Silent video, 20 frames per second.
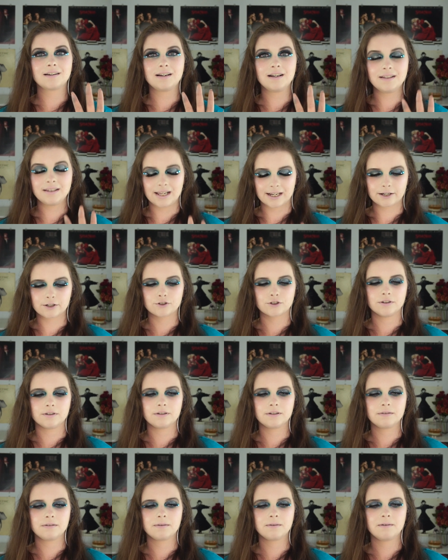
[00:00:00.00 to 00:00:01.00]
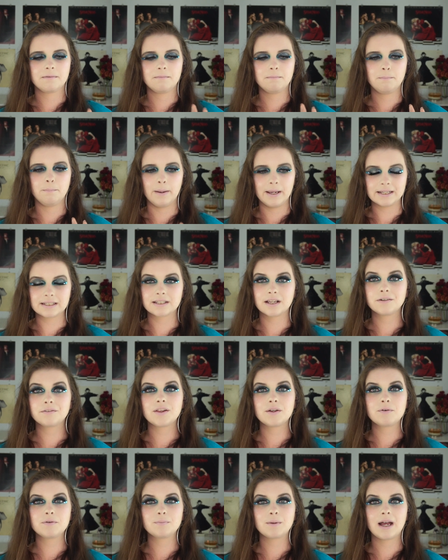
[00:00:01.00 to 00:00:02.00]
collection based on
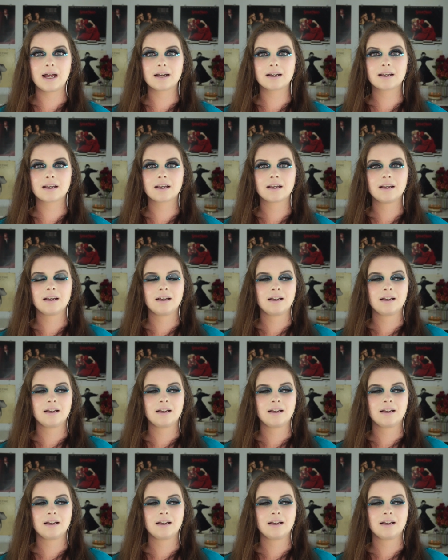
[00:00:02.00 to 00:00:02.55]
Fleetwood Mac.